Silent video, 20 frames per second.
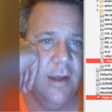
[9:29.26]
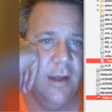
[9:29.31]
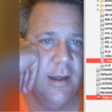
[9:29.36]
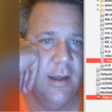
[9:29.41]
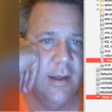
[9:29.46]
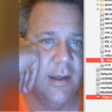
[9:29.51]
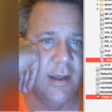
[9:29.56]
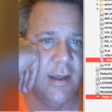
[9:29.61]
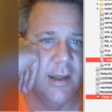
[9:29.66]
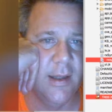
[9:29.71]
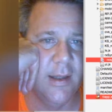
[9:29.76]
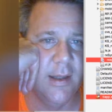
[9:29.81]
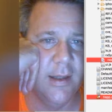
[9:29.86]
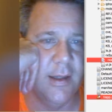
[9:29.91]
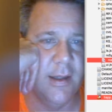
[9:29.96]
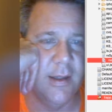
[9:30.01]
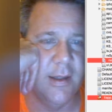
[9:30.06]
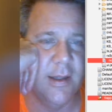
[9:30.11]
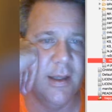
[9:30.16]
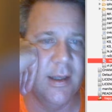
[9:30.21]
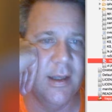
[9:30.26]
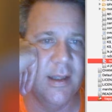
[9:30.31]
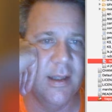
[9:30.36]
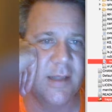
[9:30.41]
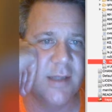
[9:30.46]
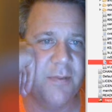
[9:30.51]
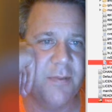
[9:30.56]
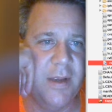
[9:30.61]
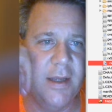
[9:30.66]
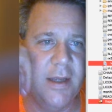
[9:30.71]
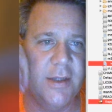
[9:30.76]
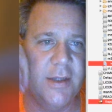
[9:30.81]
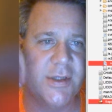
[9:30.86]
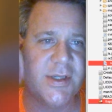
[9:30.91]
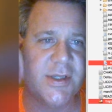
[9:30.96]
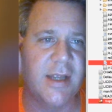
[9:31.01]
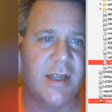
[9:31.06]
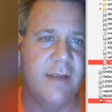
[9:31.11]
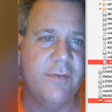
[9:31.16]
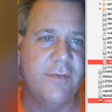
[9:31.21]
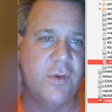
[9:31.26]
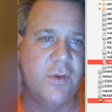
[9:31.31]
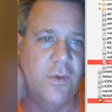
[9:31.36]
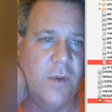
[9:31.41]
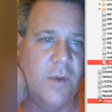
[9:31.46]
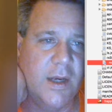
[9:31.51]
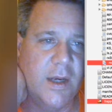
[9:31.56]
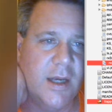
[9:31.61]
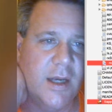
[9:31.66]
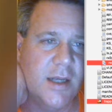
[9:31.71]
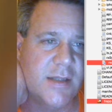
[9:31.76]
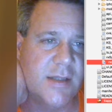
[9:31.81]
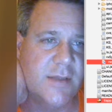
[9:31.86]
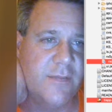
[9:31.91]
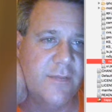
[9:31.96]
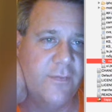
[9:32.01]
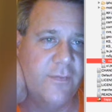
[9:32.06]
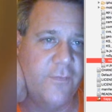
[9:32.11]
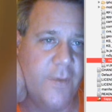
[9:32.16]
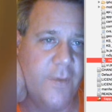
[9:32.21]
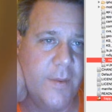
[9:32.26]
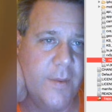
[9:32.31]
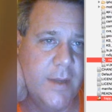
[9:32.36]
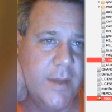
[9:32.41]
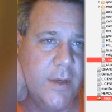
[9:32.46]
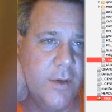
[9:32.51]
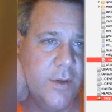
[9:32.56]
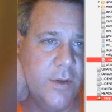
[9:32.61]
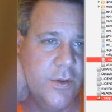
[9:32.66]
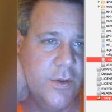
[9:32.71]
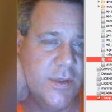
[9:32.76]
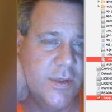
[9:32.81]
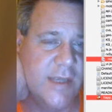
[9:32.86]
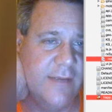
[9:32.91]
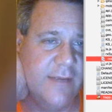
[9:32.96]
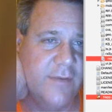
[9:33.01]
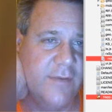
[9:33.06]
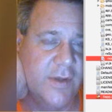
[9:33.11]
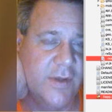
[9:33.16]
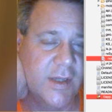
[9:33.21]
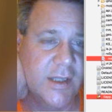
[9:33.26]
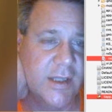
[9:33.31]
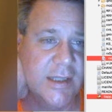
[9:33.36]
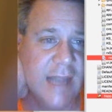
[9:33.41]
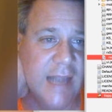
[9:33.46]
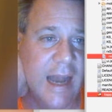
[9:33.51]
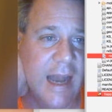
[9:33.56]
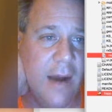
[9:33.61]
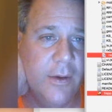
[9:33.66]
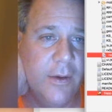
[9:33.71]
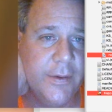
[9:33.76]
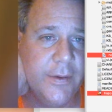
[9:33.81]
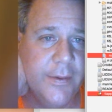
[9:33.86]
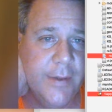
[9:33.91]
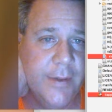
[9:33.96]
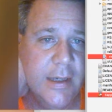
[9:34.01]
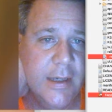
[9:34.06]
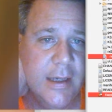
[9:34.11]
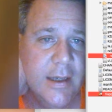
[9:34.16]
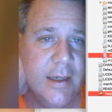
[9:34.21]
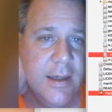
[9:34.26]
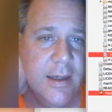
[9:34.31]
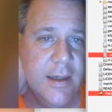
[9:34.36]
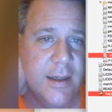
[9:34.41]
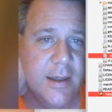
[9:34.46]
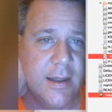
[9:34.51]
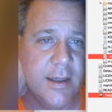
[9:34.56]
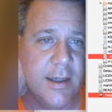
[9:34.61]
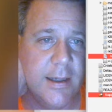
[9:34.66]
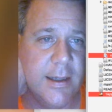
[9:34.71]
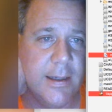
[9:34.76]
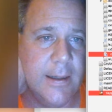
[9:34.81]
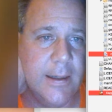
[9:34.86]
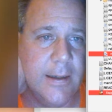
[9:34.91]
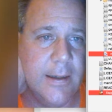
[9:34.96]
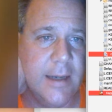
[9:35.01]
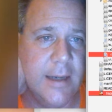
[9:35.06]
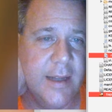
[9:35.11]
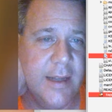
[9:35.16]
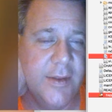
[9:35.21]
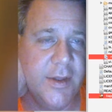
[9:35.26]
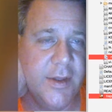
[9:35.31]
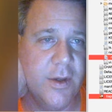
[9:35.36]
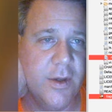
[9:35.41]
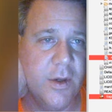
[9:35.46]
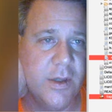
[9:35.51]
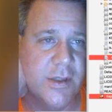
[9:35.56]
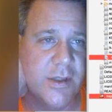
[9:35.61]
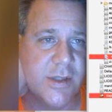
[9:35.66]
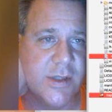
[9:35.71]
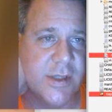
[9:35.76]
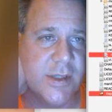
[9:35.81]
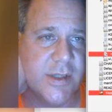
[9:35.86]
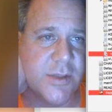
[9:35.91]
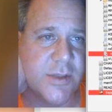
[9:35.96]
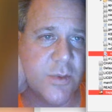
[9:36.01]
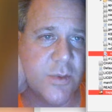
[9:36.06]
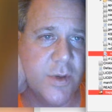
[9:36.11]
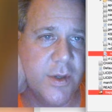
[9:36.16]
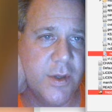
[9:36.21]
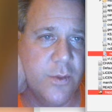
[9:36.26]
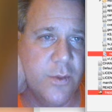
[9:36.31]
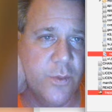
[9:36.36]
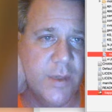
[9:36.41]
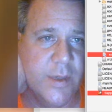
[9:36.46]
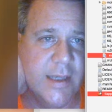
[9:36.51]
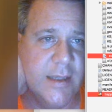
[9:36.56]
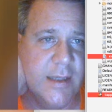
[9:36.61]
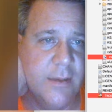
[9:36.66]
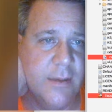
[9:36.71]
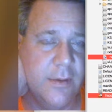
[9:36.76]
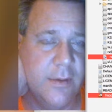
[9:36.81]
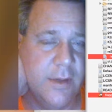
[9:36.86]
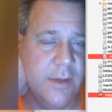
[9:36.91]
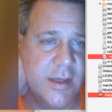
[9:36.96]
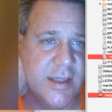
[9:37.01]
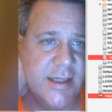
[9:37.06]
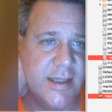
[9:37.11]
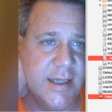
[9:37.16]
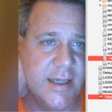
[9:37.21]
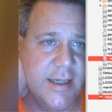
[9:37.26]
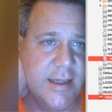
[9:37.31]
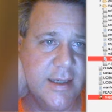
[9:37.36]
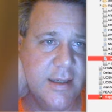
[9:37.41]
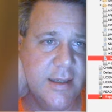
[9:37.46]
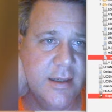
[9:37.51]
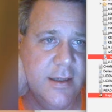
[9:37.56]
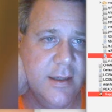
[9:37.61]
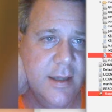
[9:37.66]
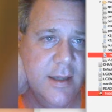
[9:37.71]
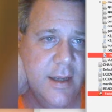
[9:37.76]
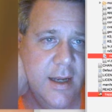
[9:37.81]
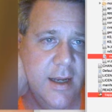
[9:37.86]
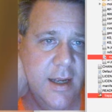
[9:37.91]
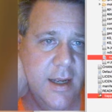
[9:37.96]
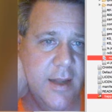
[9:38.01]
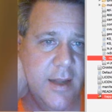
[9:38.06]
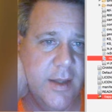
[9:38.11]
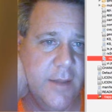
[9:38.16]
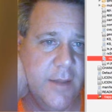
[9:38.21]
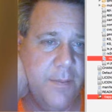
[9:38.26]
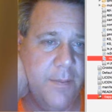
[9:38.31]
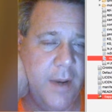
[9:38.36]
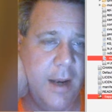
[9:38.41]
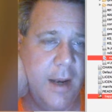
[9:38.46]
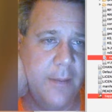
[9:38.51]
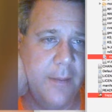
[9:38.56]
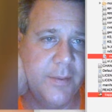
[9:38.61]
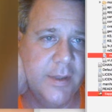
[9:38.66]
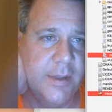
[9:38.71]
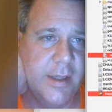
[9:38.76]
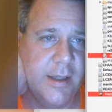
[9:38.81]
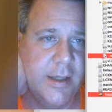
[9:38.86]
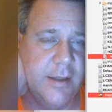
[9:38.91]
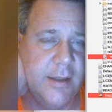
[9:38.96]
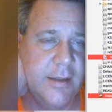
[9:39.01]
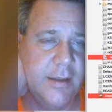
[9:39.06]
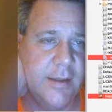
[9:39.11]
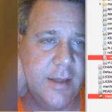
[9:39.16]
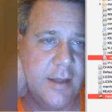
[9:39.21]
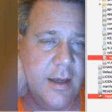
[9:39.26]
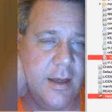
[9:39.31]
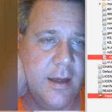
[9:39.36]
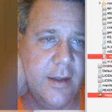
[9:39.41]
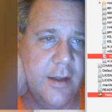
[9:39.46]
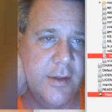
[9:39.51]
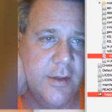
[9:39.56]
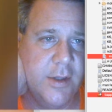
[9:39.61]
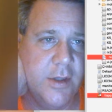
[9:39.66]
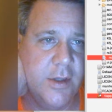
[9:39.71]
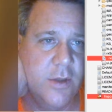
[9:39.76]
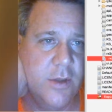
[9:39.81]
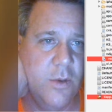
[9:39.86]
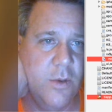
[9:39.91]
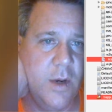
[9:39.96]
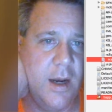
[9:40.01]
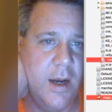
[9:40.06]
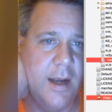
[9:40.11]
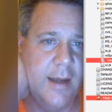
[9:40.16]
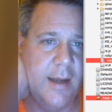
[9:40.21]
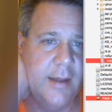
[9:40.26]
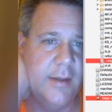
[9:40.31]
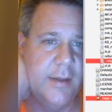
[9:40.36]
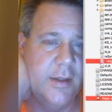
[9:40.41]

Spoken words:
Then the LS page saved to a custom, from here you save to the cloud. And then also this is where you read the data and then populate the UI.